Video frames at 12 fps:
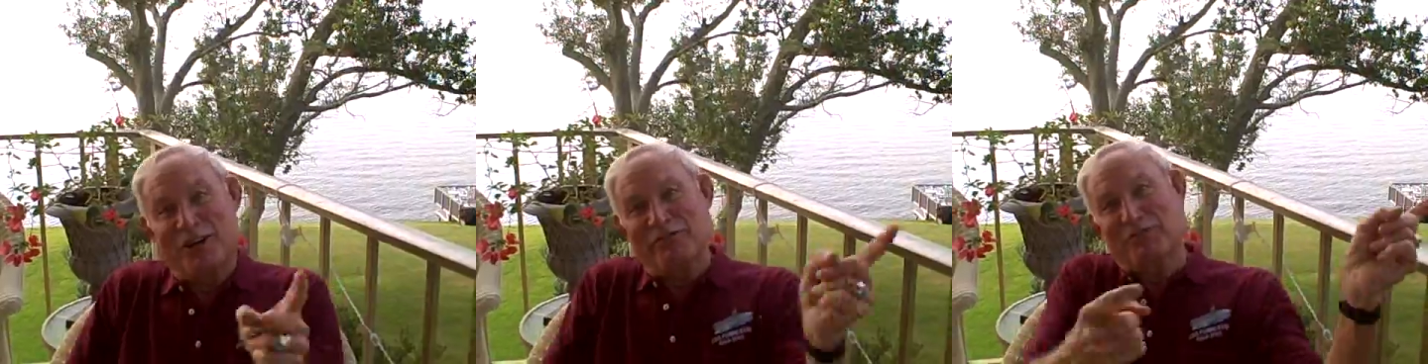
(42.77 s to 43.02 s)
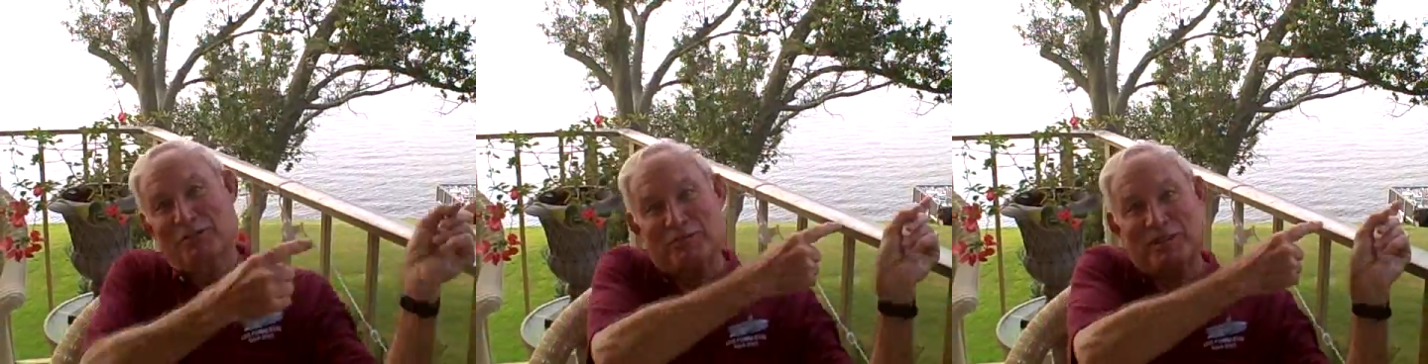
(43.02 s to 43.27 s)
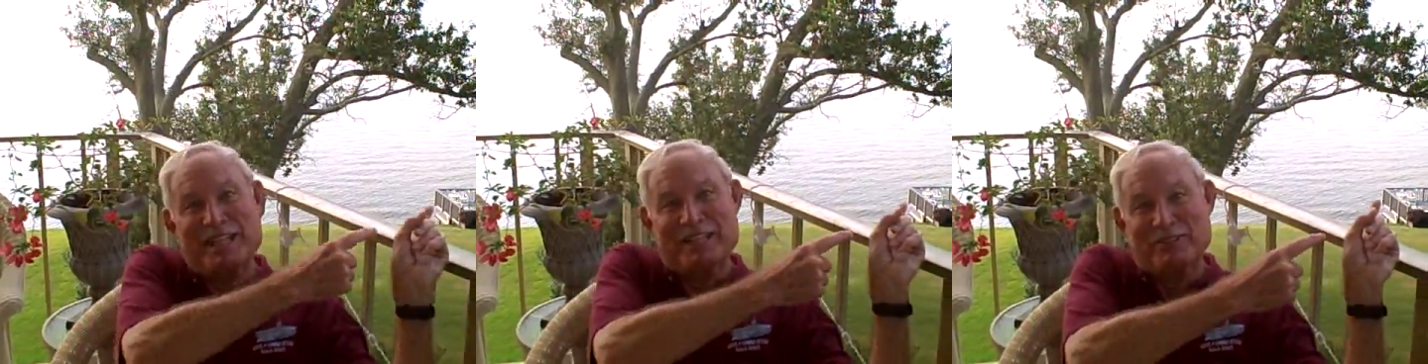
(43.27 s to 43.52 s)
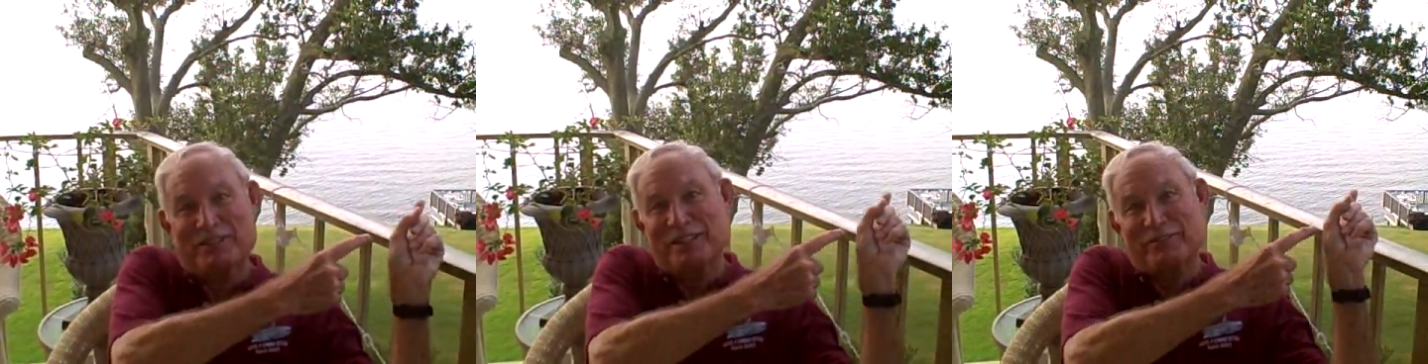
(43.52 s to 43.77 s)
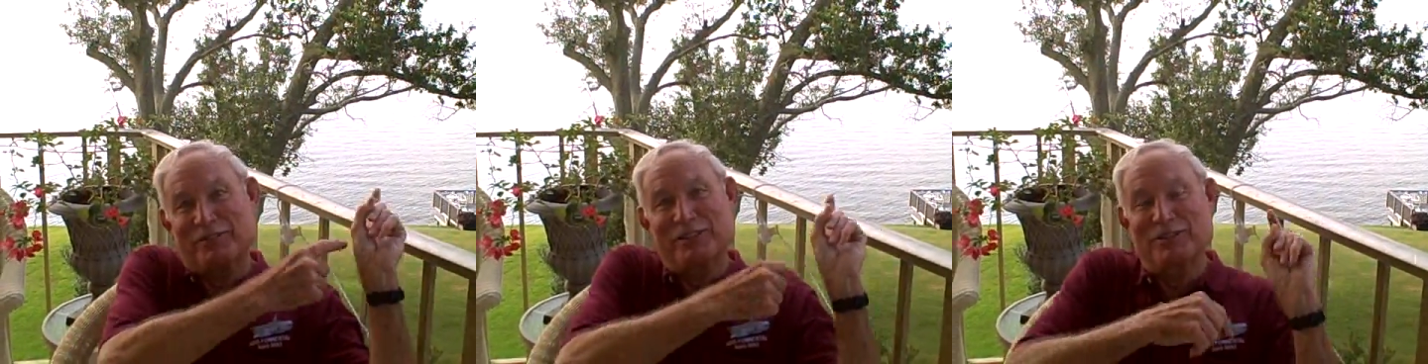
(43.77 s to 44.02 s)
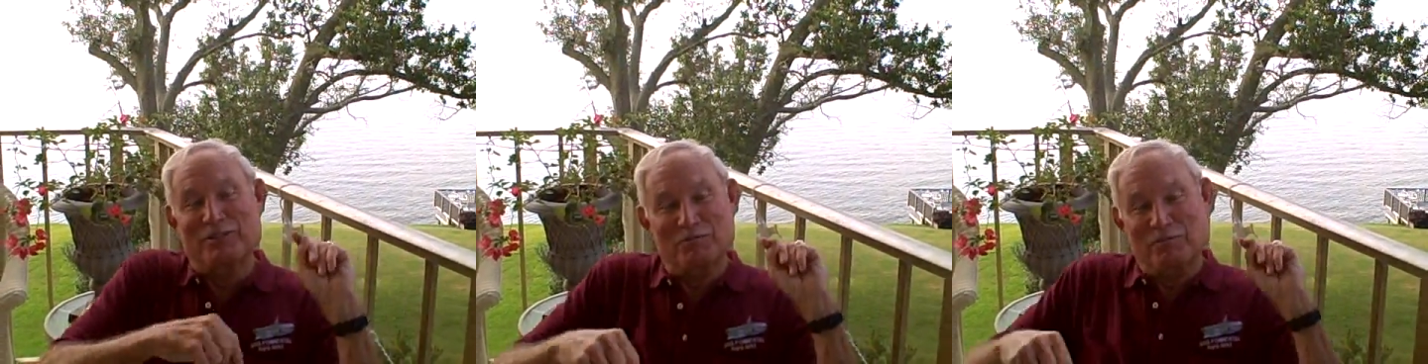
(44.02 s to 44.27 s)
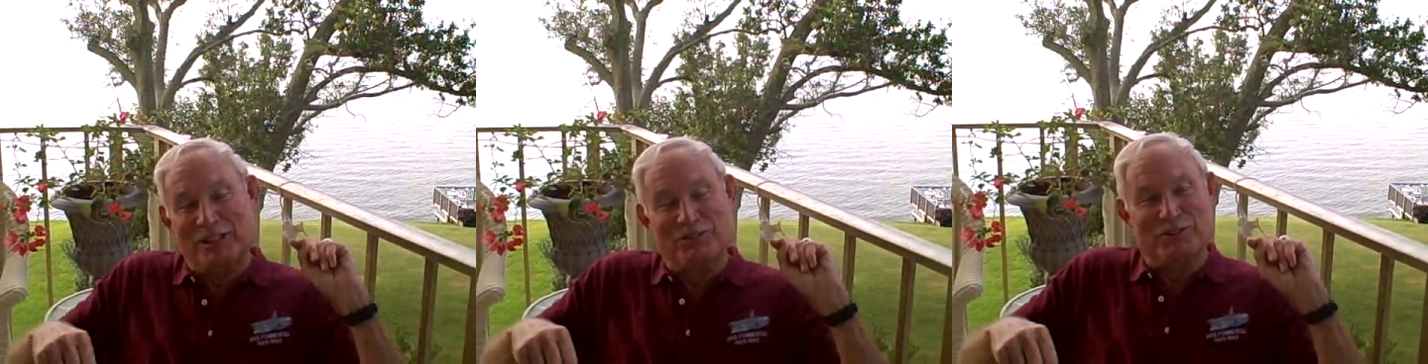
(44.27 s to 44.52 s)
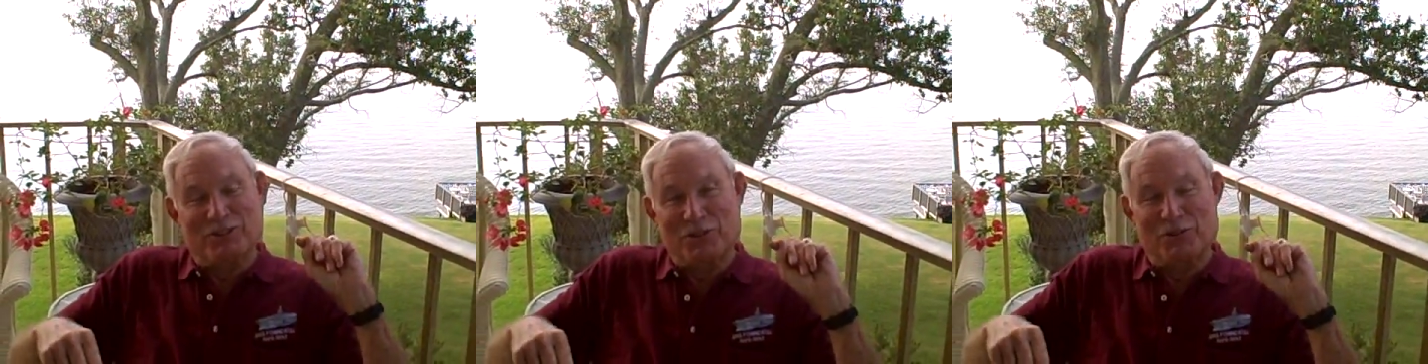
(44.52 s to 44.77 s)
Off to my left is
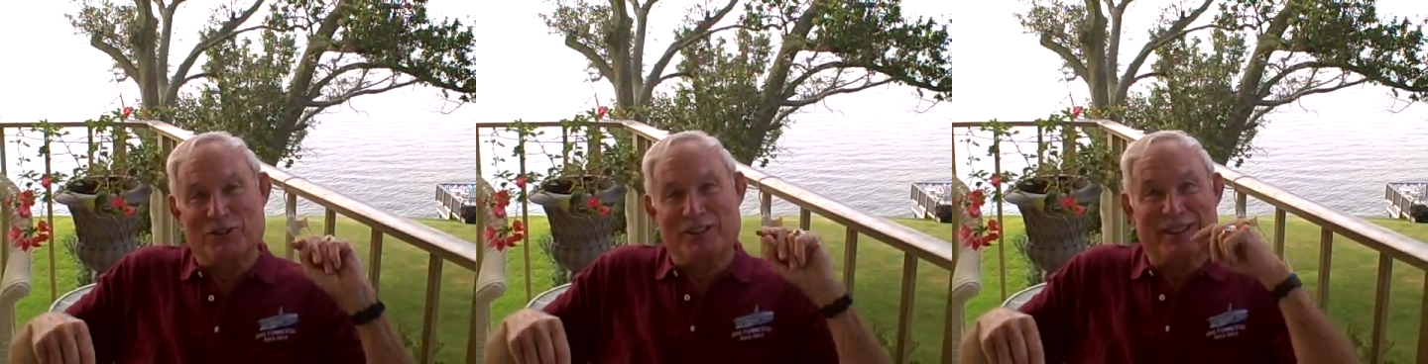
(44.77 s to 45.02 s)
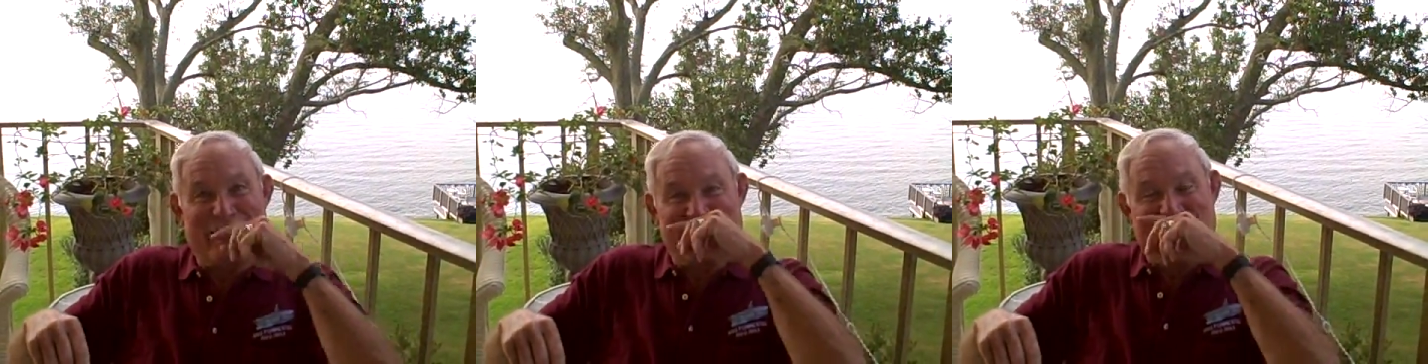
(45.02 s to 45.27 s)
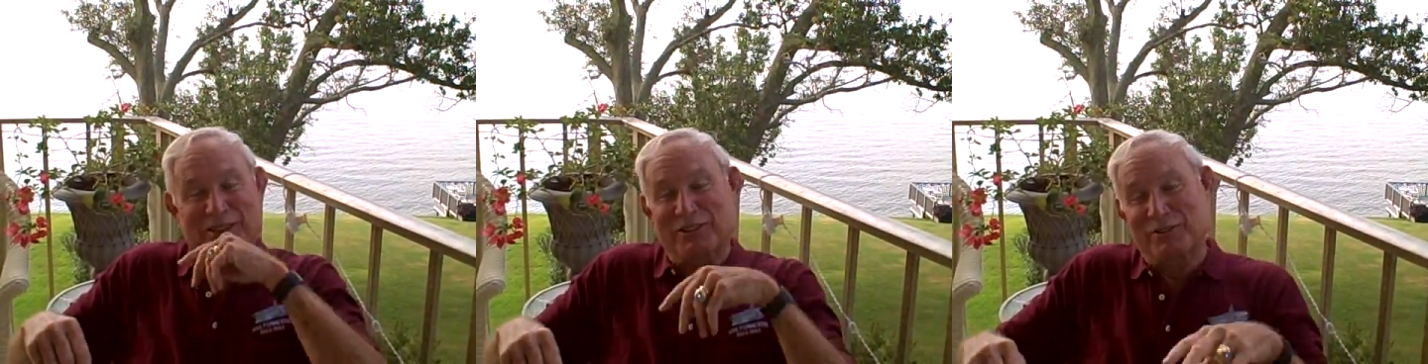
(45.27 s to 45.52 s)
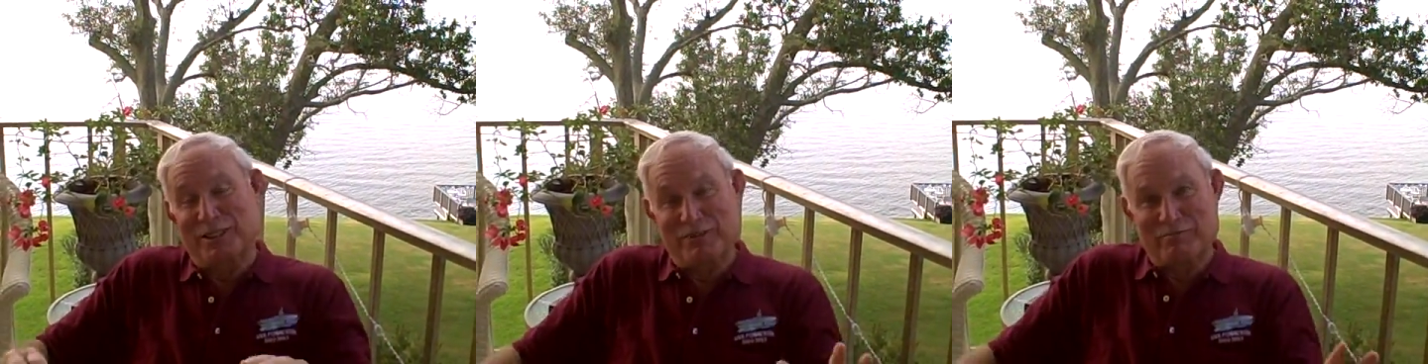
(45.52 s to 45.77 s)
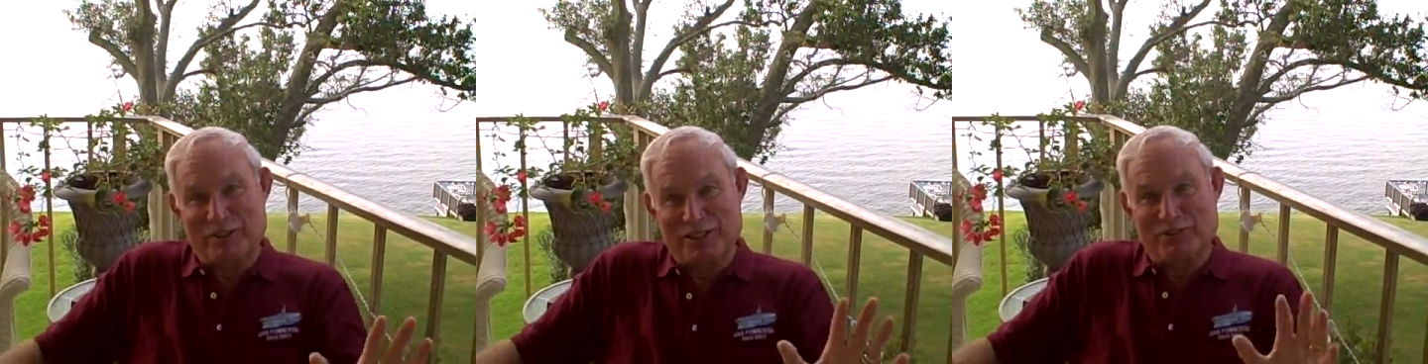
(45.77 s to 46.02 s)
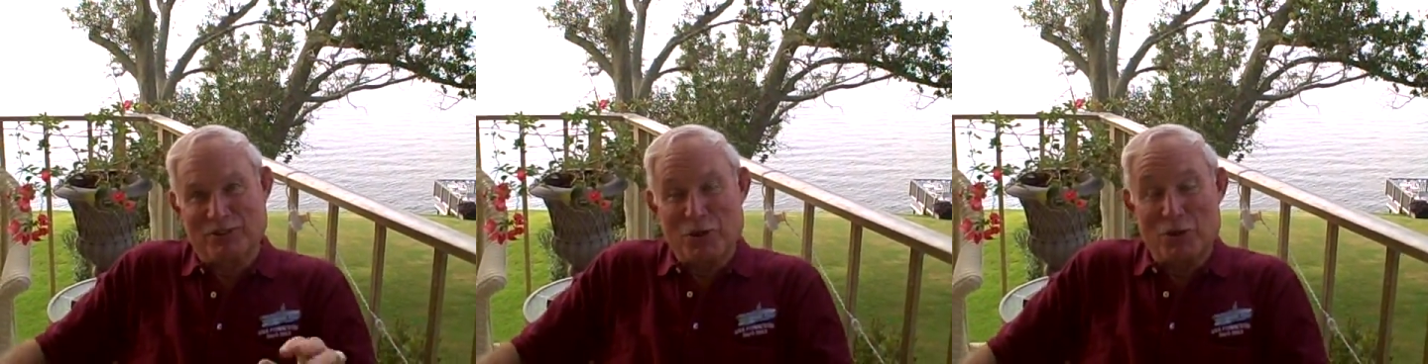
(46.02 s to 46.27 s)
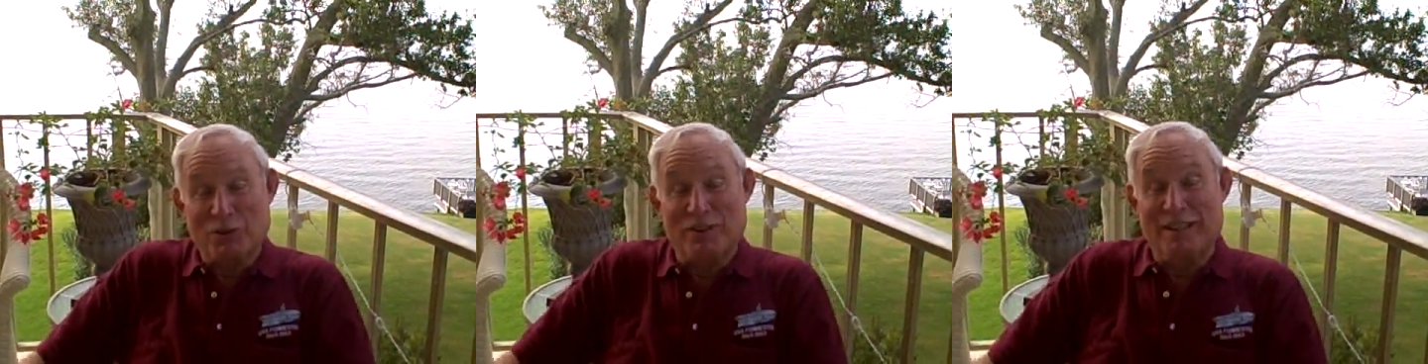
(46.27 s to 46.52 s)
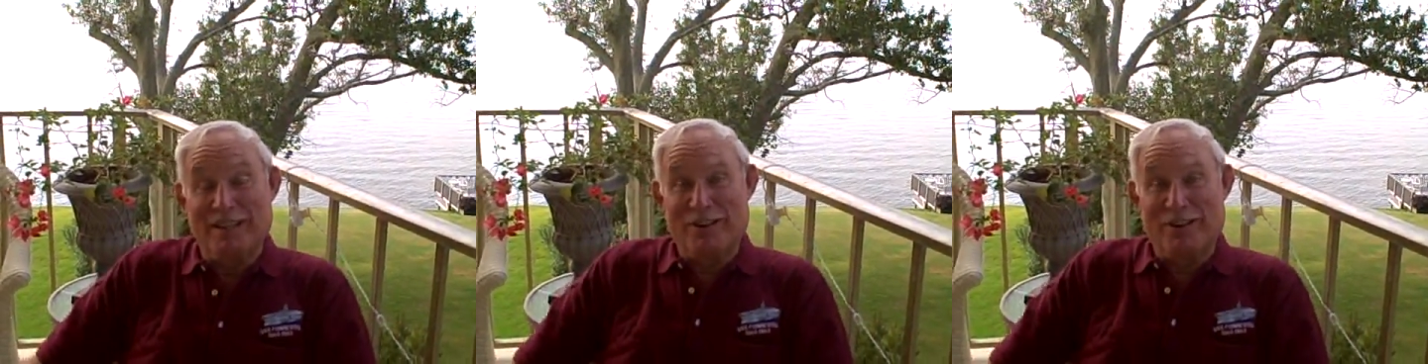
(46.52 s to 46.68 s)
Pensacola, Naval Air Station, Pensacola,